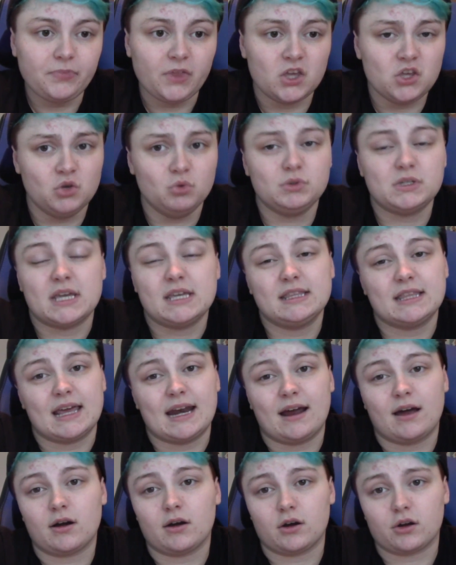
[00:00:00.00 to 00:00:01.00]
you take that
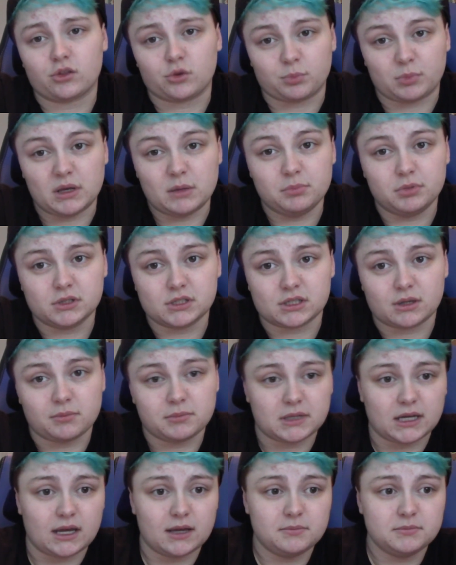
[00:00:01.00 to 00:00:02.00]
out on other people
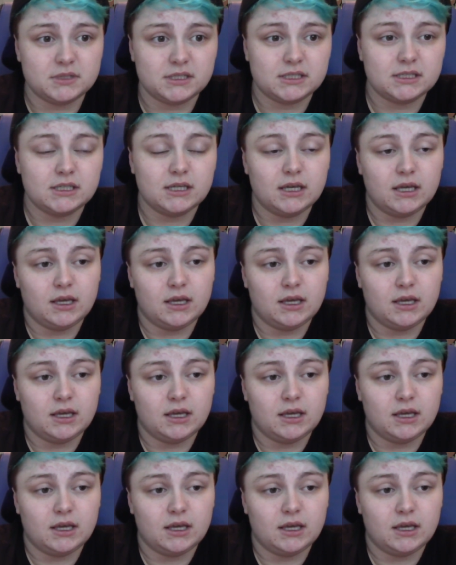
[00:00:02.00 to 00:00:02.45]
sometimes